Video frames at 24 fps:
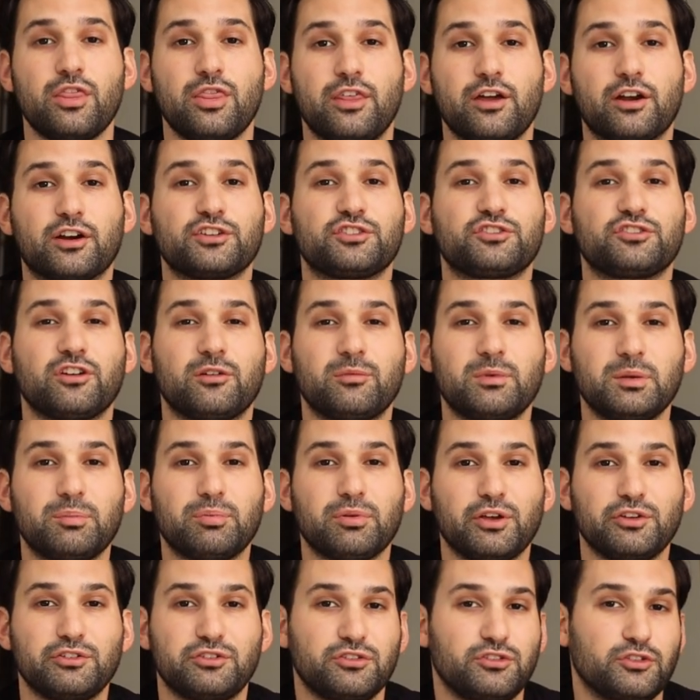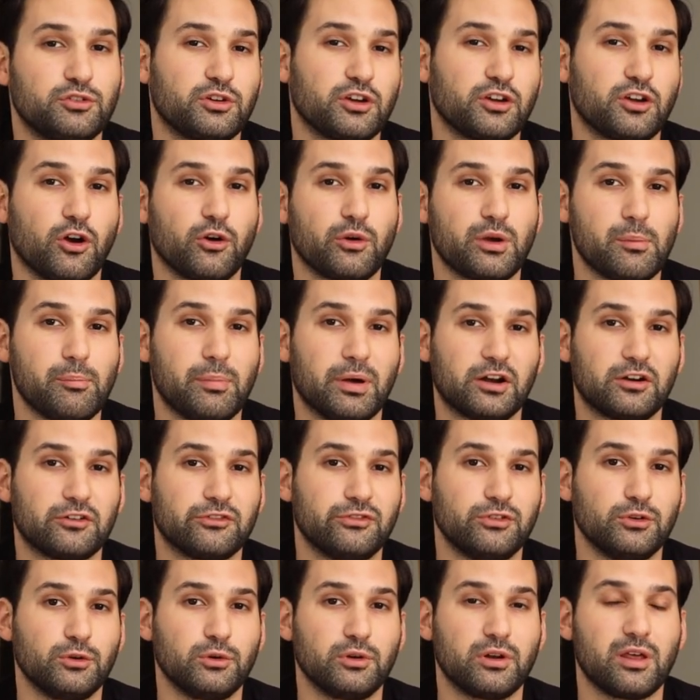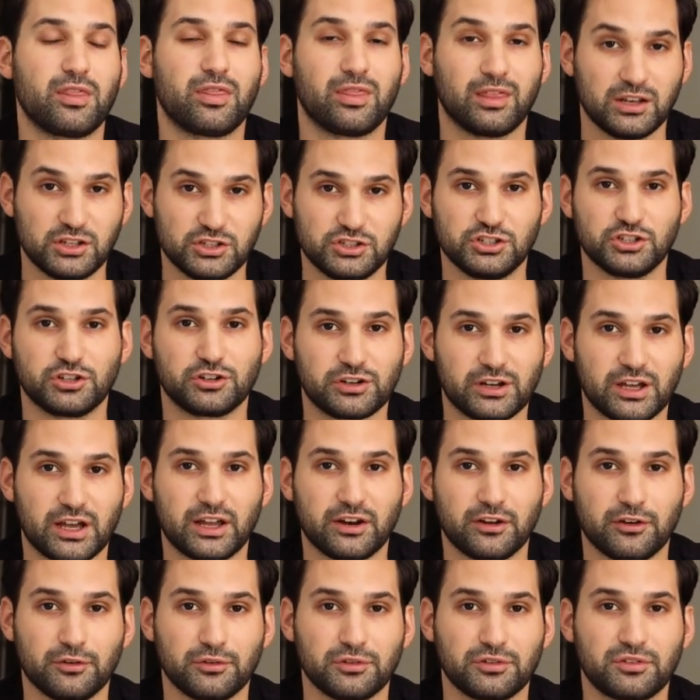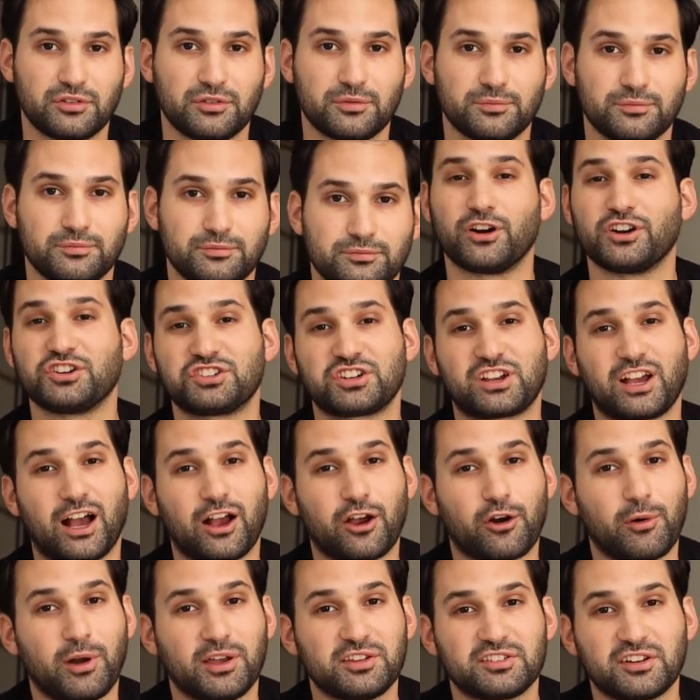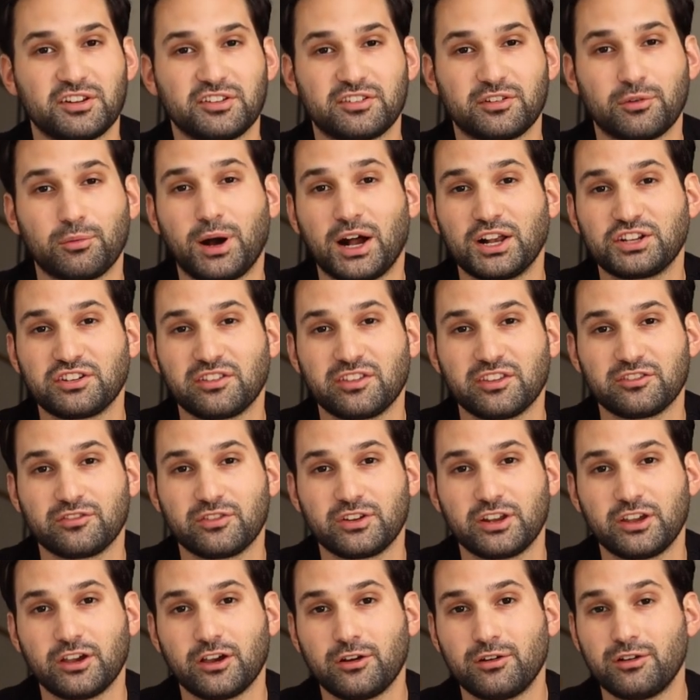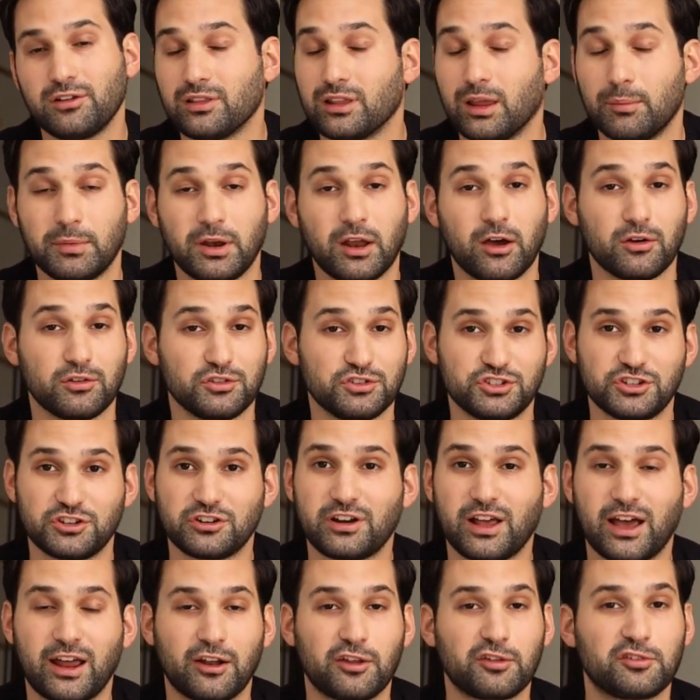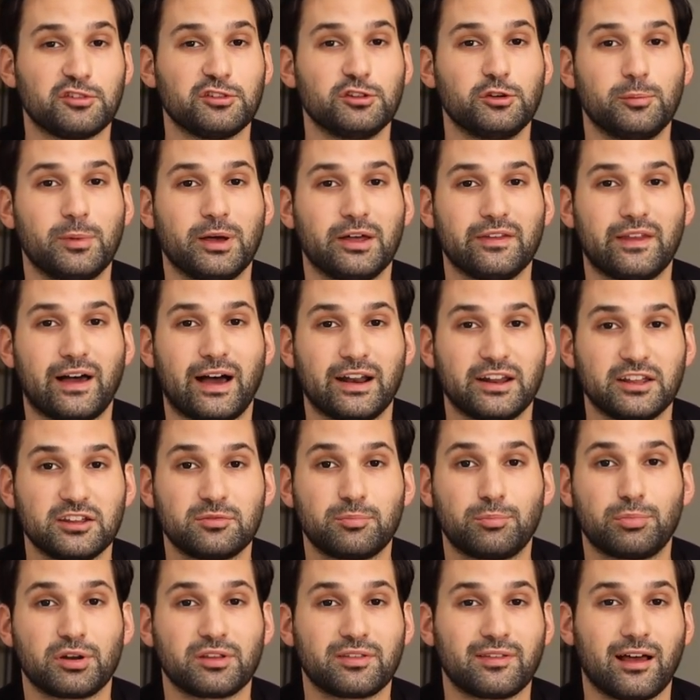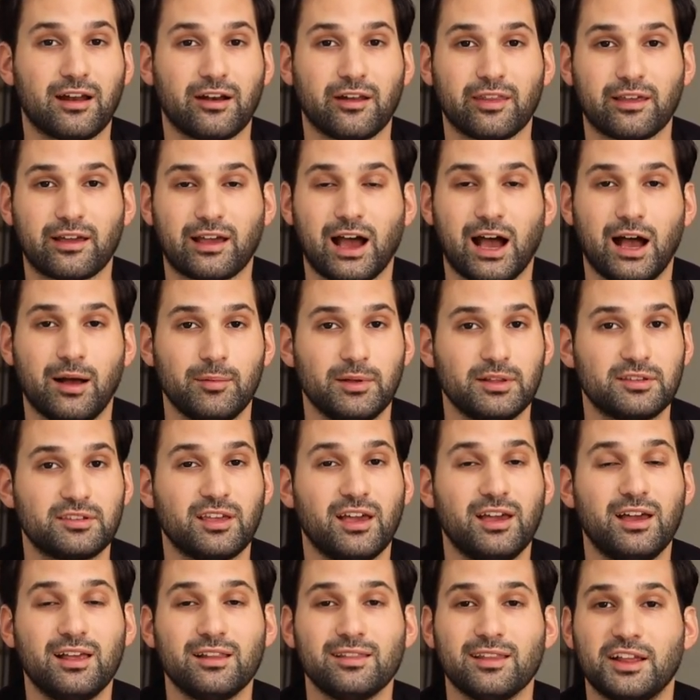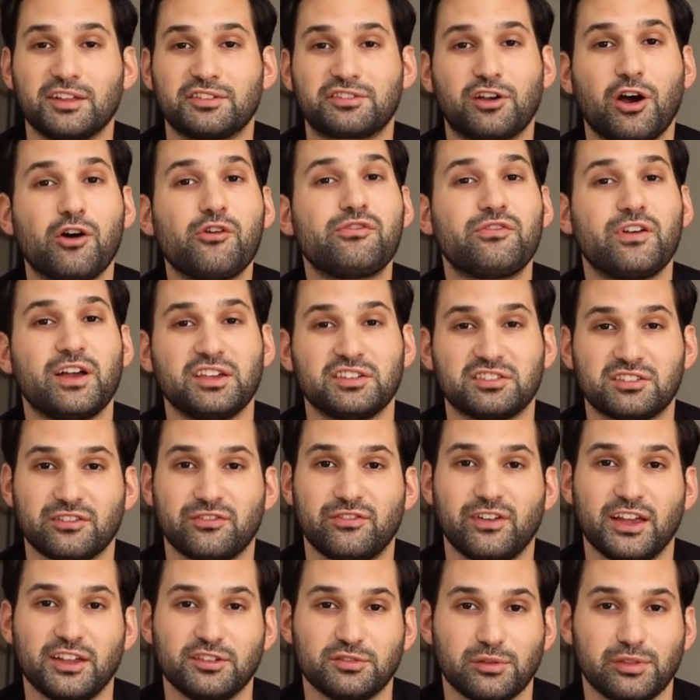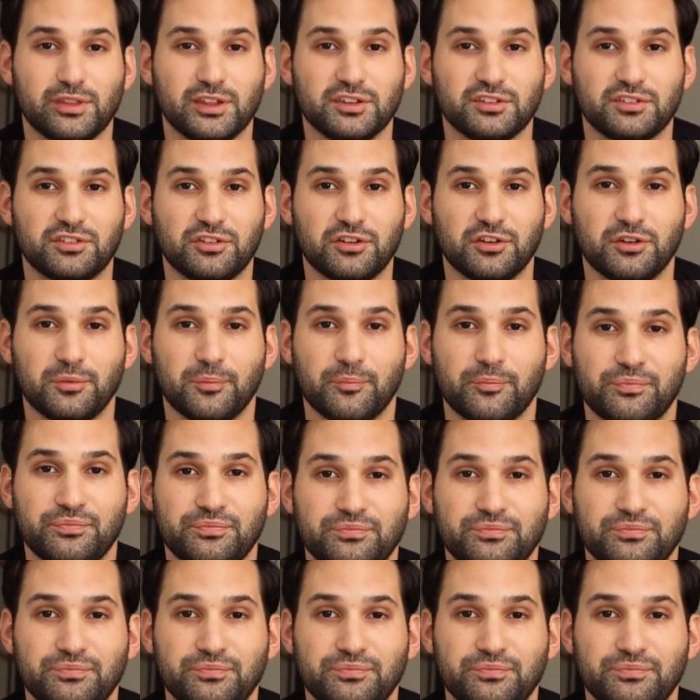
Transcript: There are so many places you could go get better food than Giordano's. For our Chicago residents that are watching this video, let me know. Giordano's, Lou Malnati's, put it down in the comments. Let's go face to face with these two.